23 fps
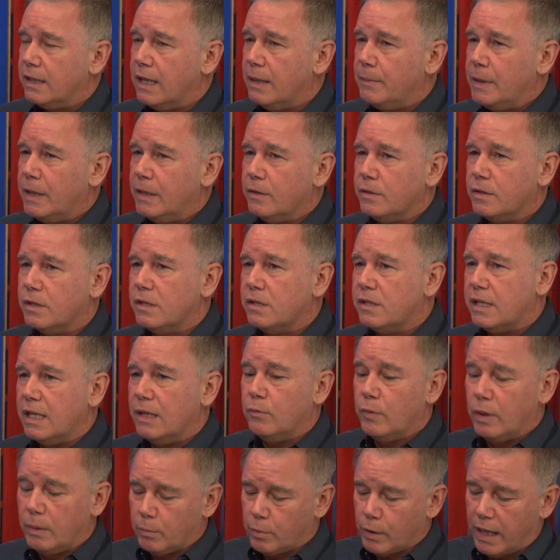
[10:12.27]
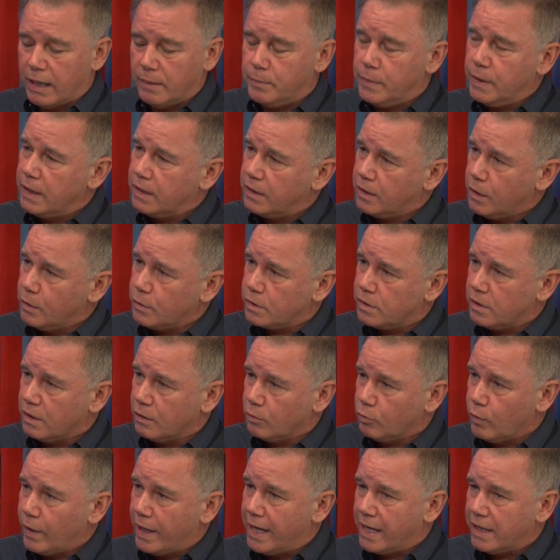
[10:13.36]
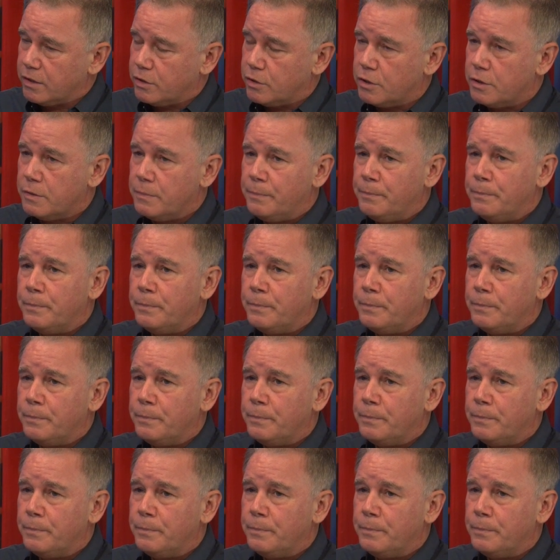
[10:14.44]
I mean, there's a scene when Brad Pitt goes to the ranch